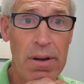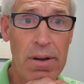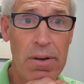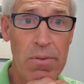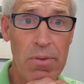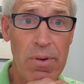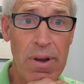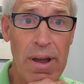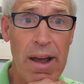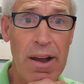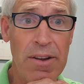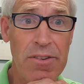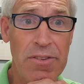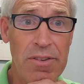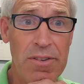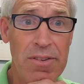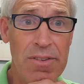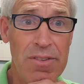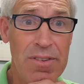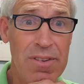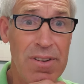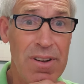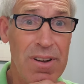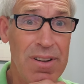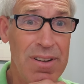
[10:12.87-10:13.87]

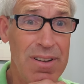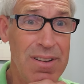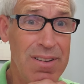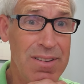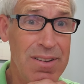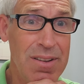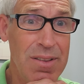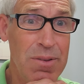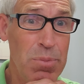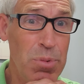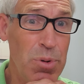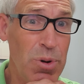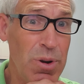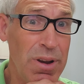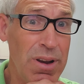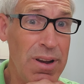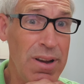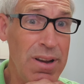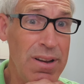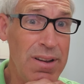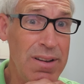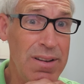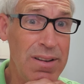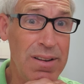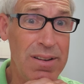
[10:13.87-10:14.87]
reactions to the
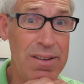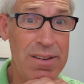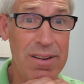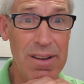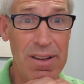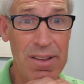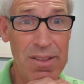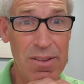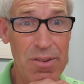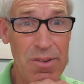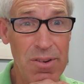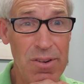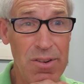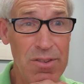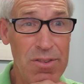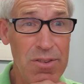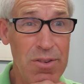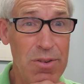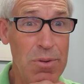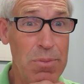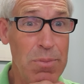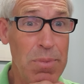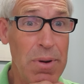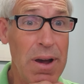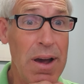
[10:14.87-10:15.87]
brain, to other areas of
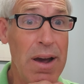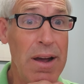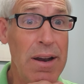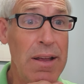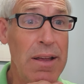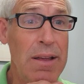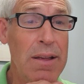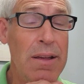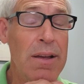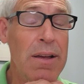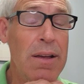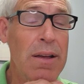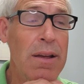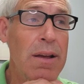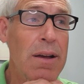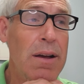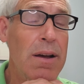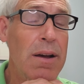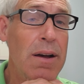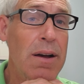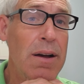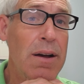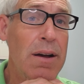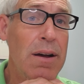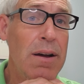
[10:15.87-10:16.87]
your body
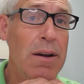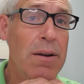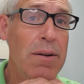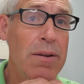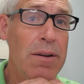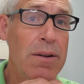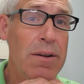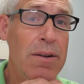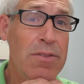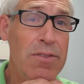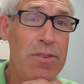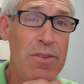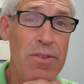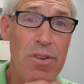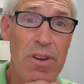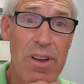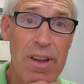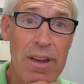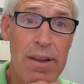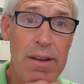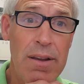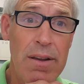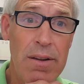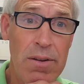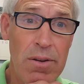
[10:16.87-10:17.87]
because you
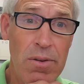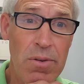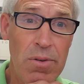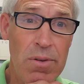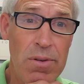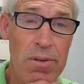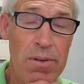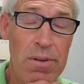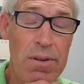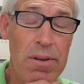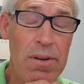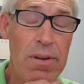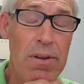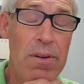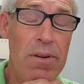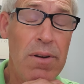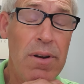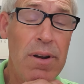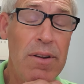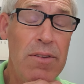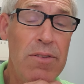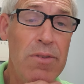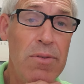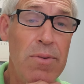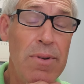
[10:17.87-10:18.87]
eat gluten? All
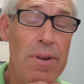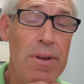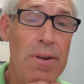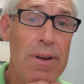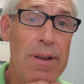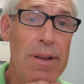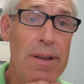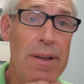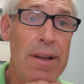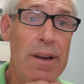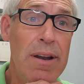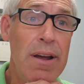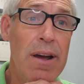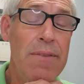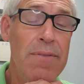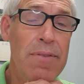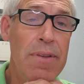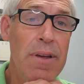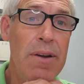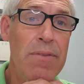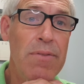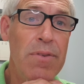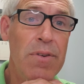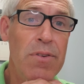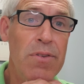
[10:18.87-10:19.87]
right, so we got to get off
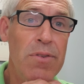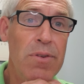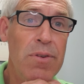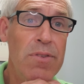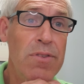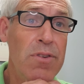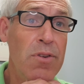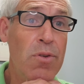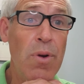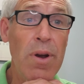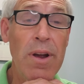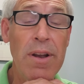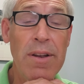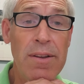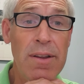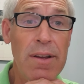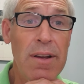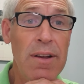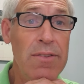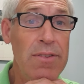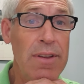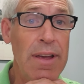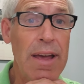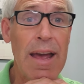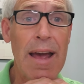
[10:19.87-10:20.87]
that for sure. It's a great
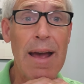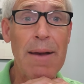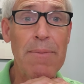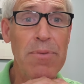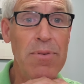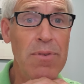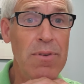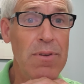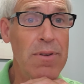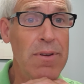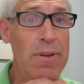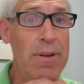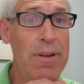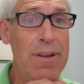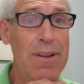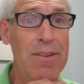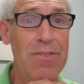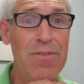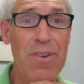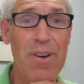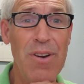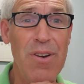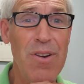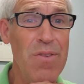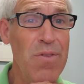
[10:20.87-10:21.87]
test, absolutely, and it's
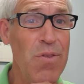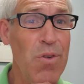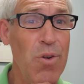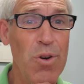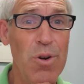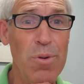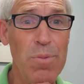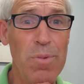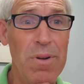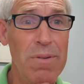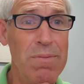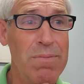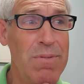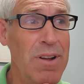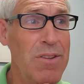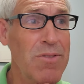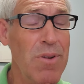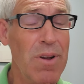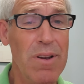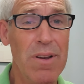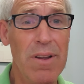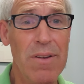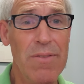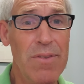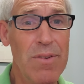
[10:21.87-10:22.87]
very affordable. That's why
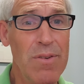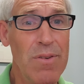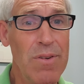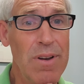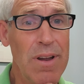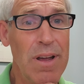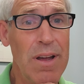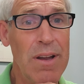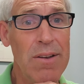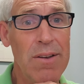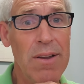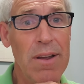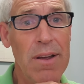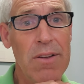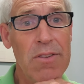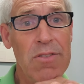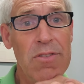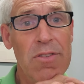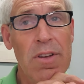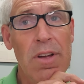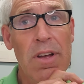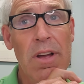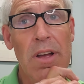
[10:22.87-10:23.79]
I love doing that test.